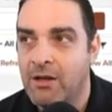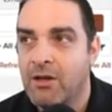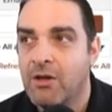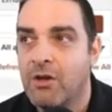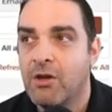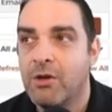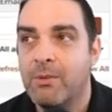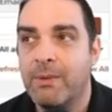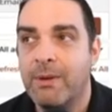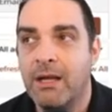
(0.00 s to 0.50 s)

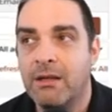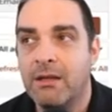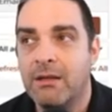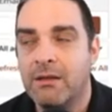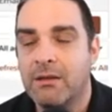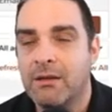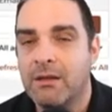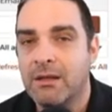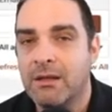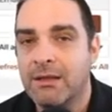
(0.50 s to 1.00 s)
Well,
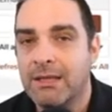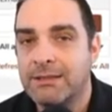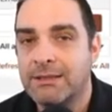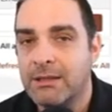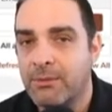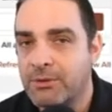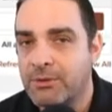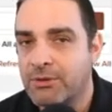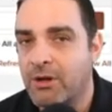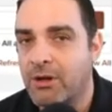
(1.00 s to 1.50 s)
let's say
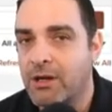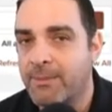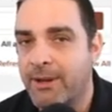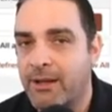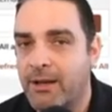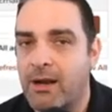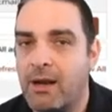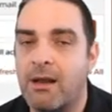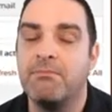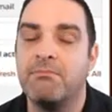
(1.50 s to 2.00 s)
we're talking about,
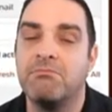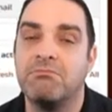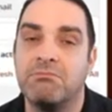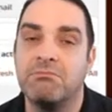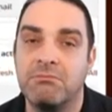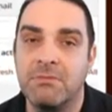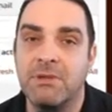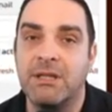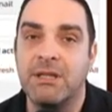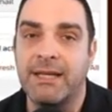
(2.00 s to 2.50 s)

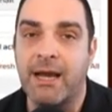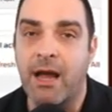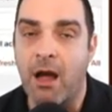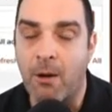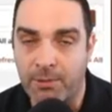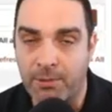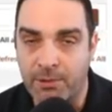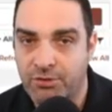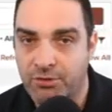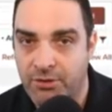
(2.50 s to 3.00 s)
let's say,
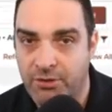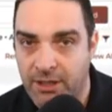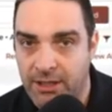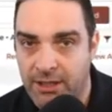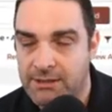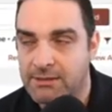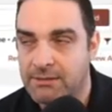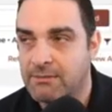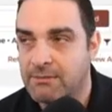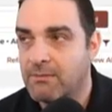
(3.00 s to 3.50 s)

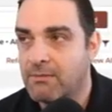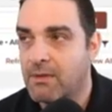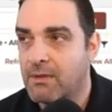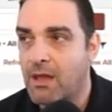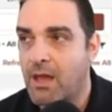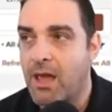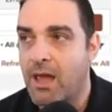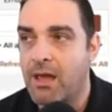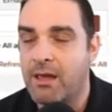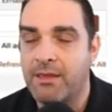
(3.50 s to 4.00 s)
opportunities,
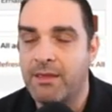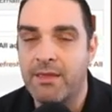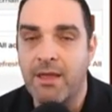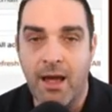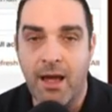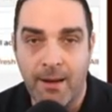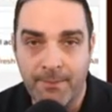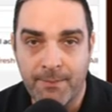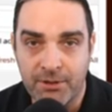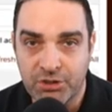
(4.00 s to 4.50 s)
and the
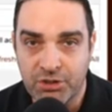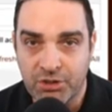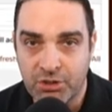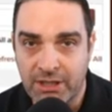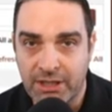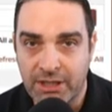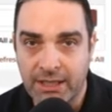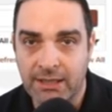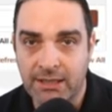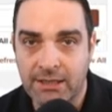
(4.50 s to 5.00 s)

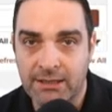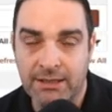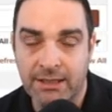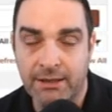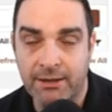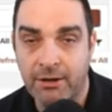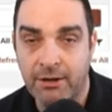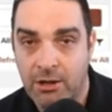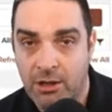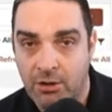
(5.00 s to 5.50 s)
opportunity is either
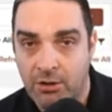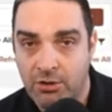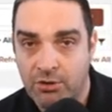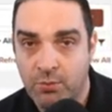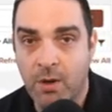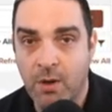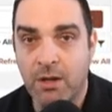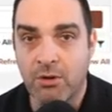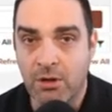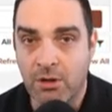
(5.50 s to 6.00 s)
closed
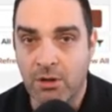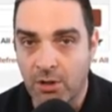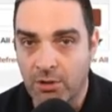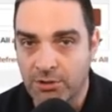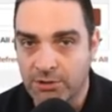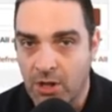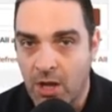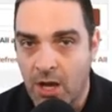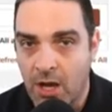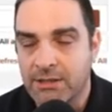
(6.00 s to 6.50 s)
won or closed
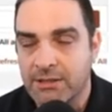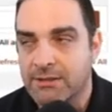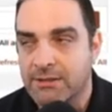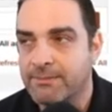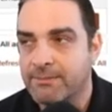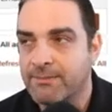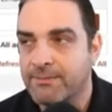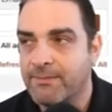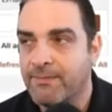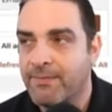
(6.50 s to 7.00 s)
lost.
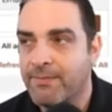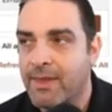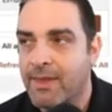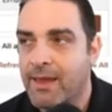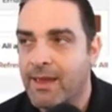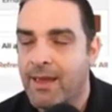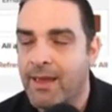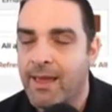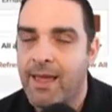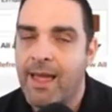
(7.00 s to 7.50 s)

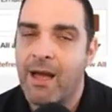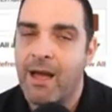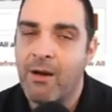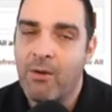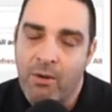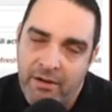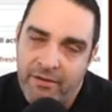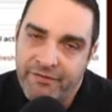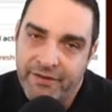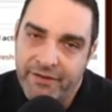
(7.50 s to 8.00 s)
How
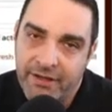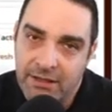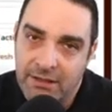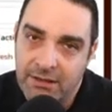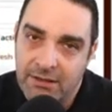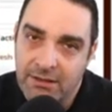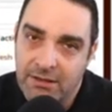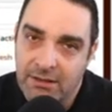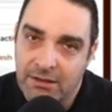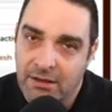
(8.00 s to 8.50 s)
often
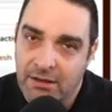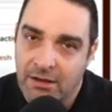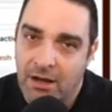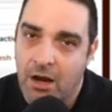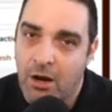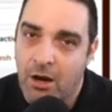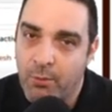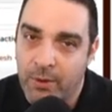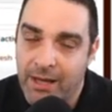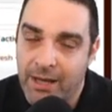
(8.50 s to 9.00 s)
are
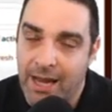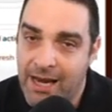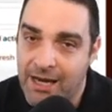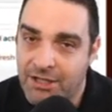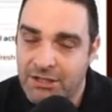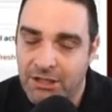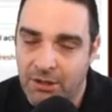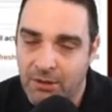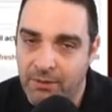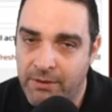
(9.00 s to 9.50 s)
we
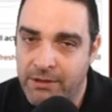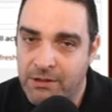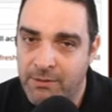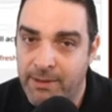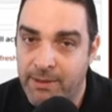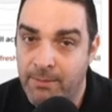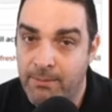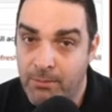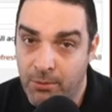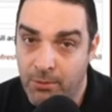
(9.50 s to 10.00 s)
actually going to be
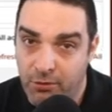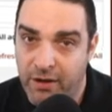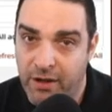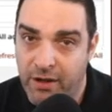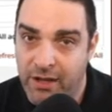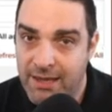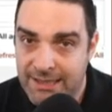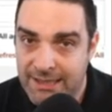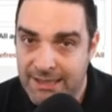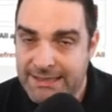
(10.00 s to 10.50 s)
moving
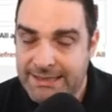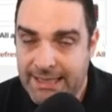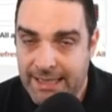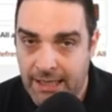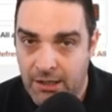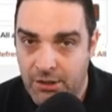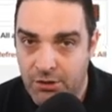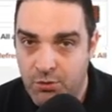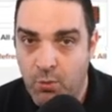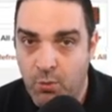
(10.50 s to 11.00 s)
the
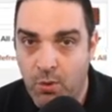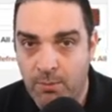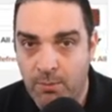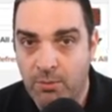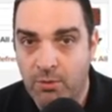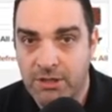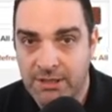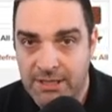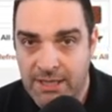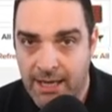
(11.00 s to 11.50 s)
stage one more
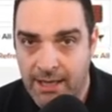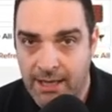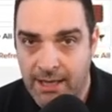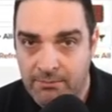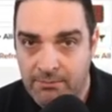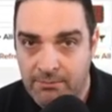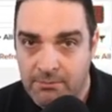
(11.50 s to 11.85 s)
time